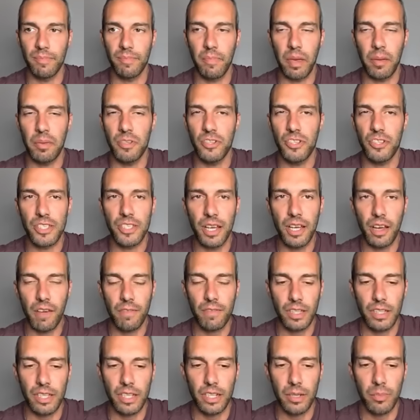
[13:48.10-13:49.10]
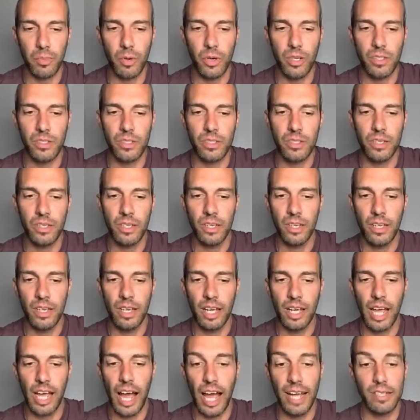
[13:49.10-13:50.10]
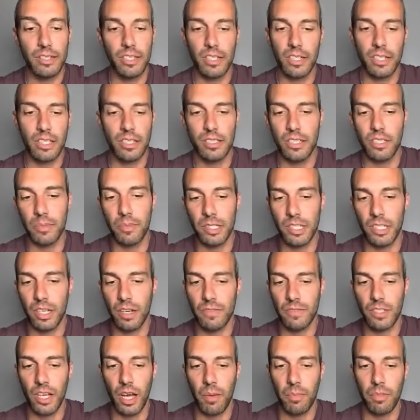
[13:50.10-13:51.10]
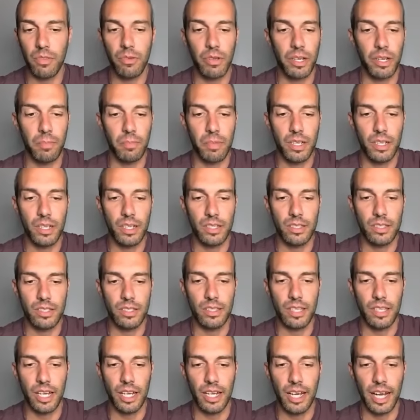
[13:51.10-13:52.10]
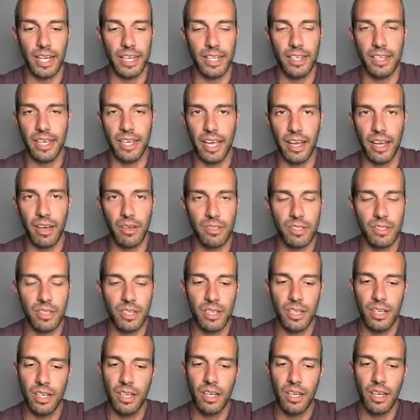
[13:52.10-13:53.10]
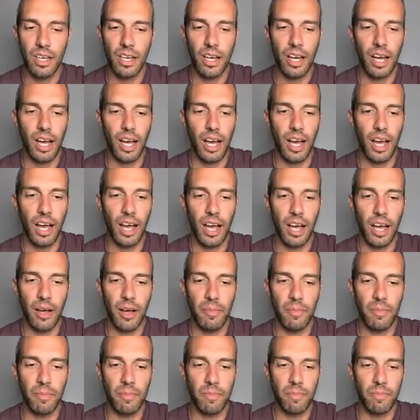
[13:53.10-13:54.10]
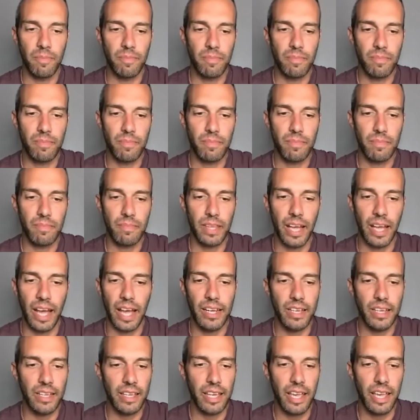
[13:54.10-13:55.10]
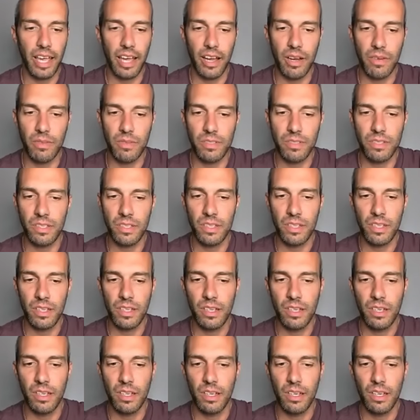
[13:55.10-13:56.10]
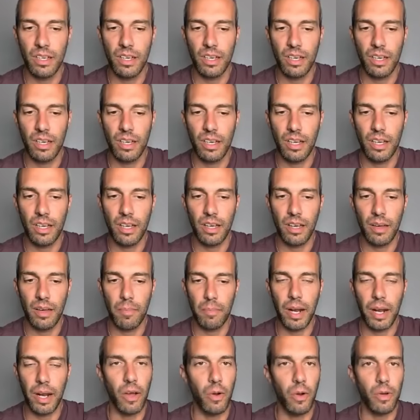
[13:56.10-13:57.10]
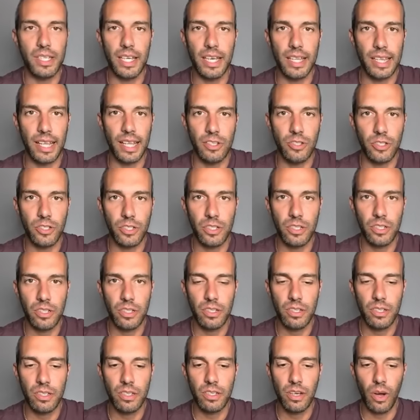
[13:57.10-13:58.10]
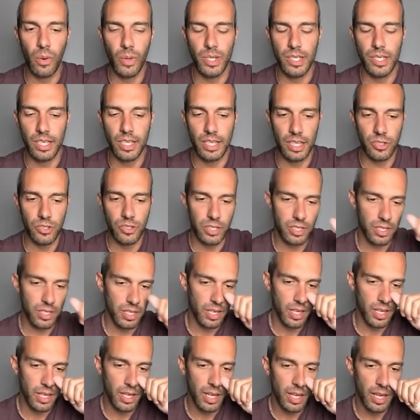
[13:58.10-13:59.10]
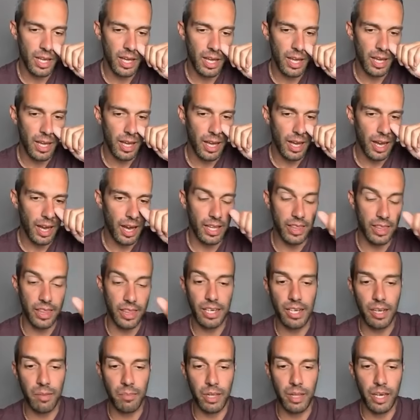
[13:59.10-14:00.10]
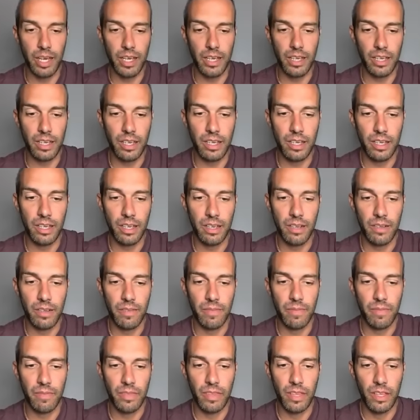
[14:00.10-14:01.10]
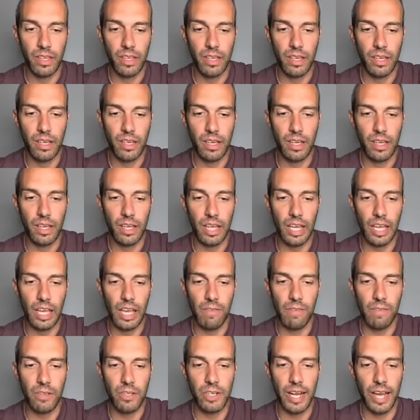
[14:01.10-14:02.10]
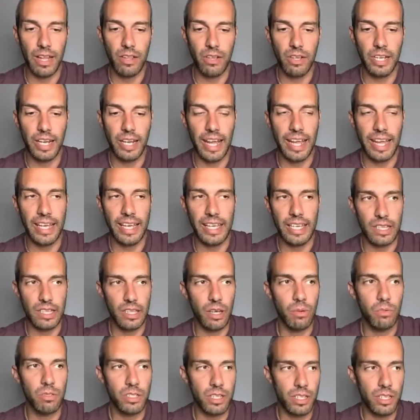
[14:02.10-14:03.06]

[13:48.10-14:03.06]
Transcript: maybe just off the leaderboards. I had to consider myself top three because like I didn't count. Um, yeah, I didn't count, but I always hit legend. Always hit legend. I think I'm like, if you're now looking at elo